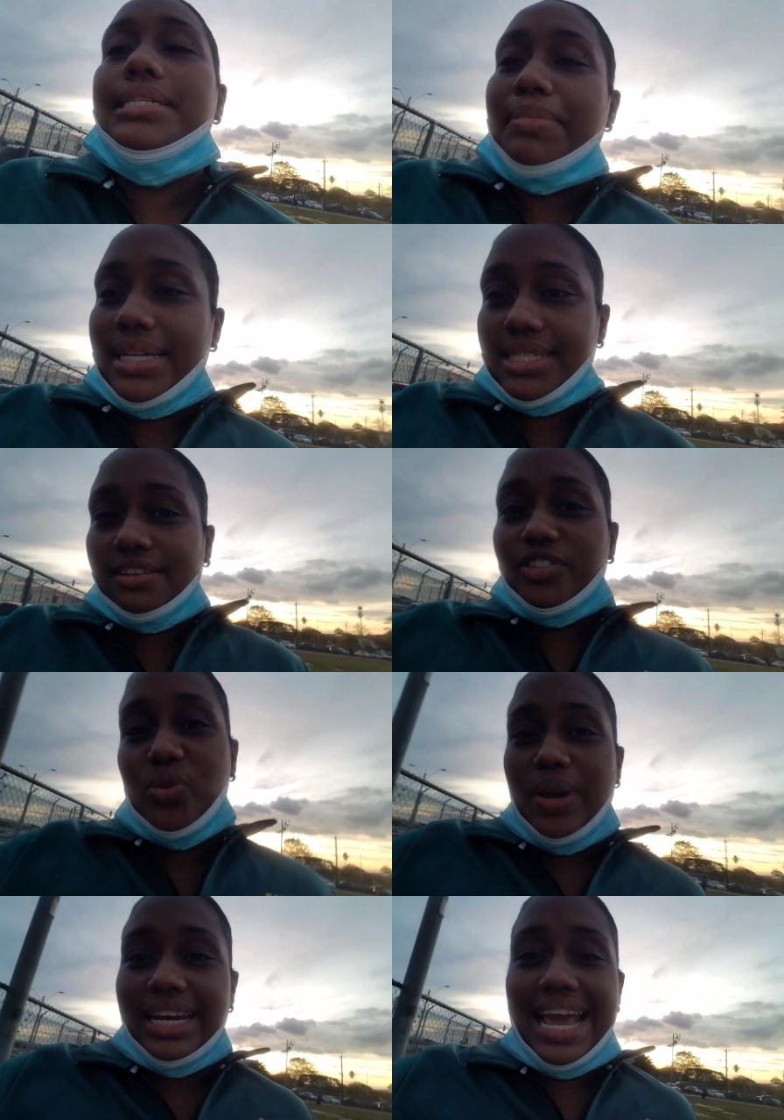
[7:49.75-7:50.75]
see
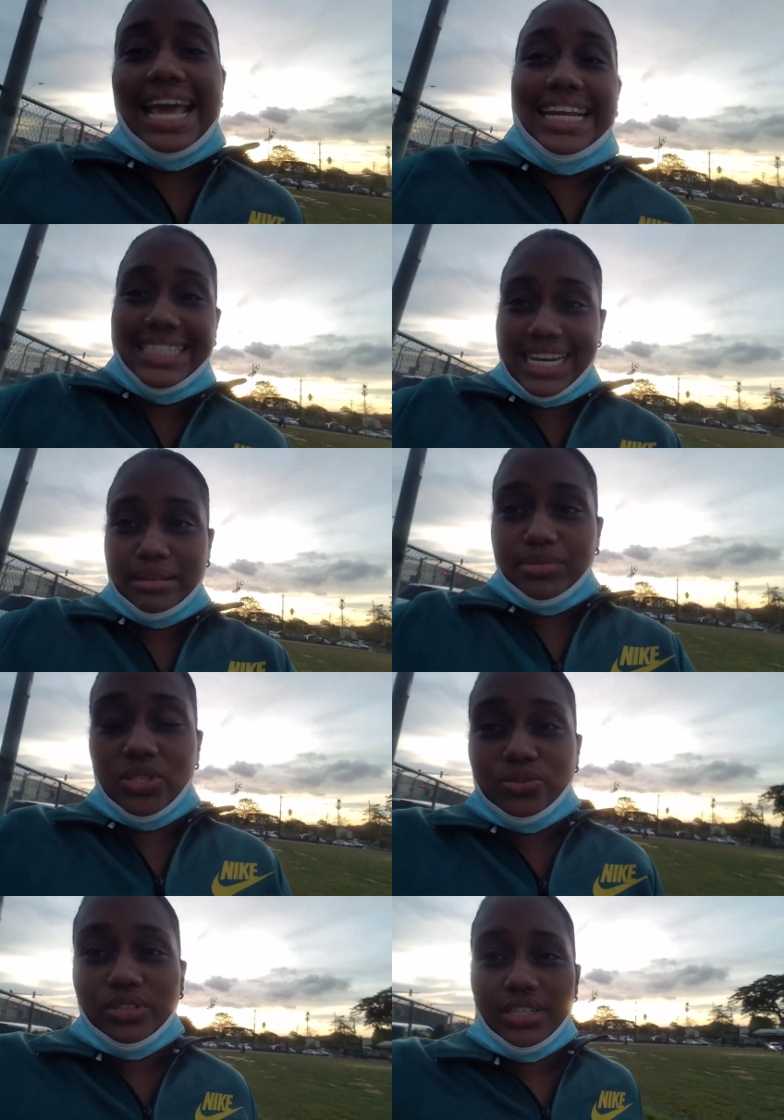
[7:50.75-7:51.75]
myself doing anytime
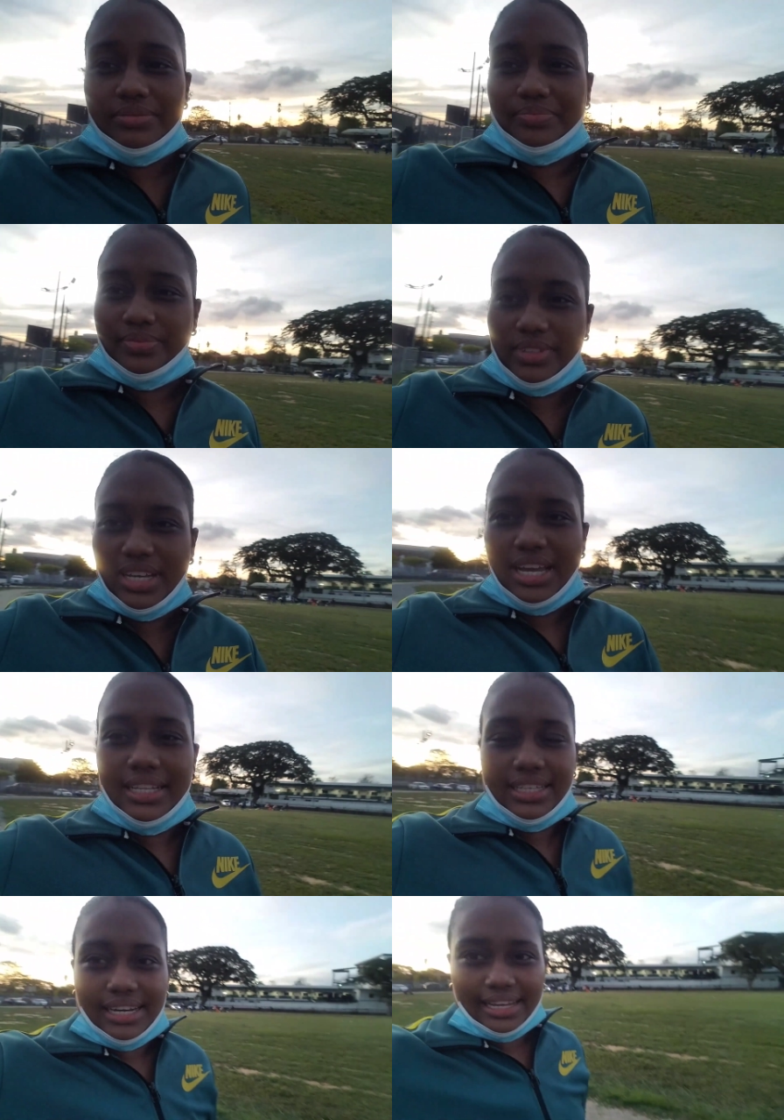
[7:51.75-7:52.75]
soon
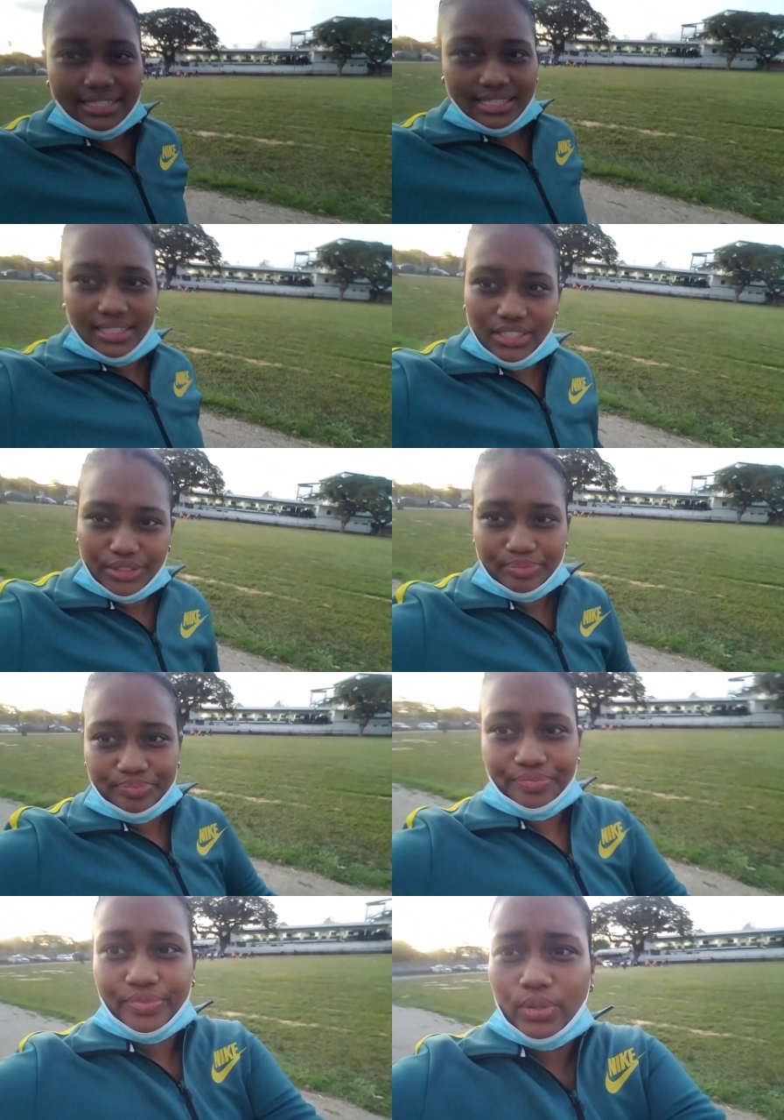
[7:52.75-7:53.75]
the up
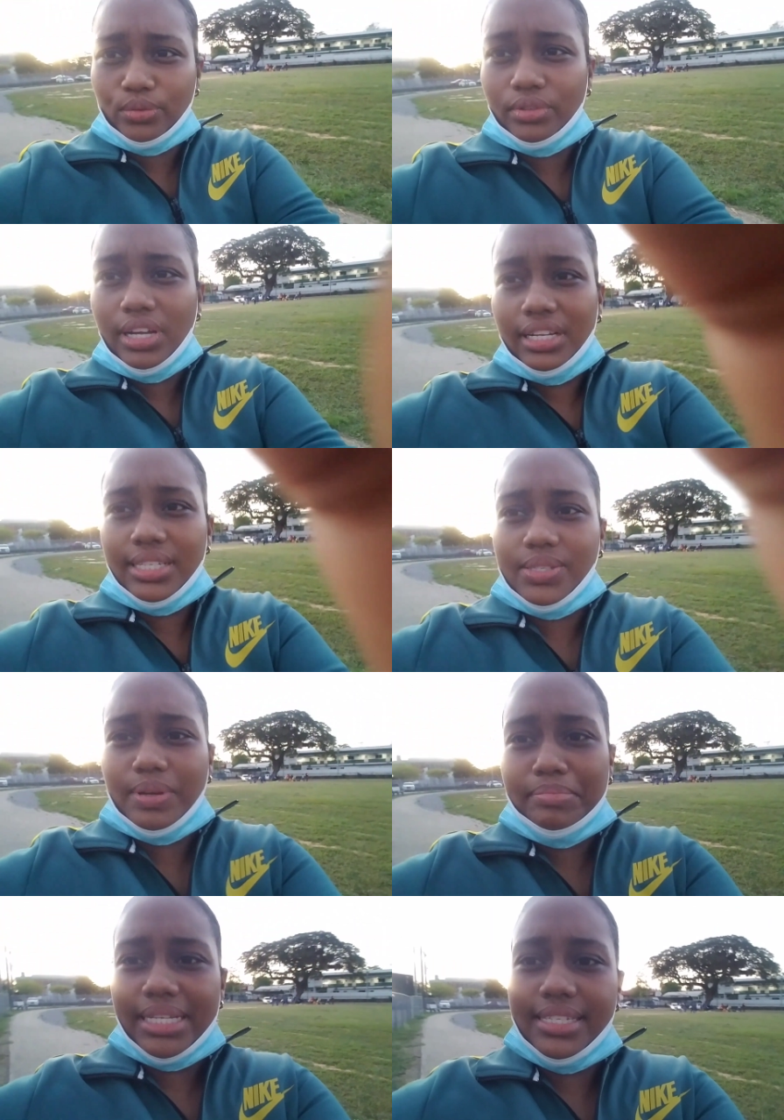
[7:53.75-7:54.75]
this
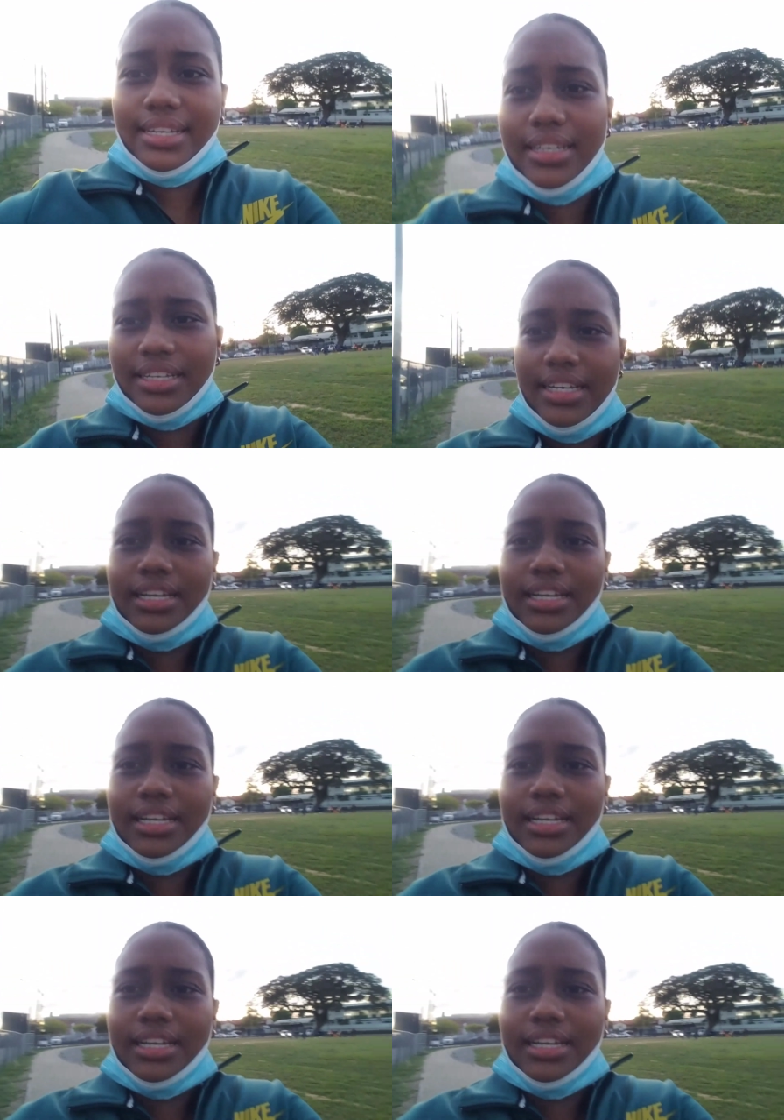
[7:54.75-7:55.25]
one better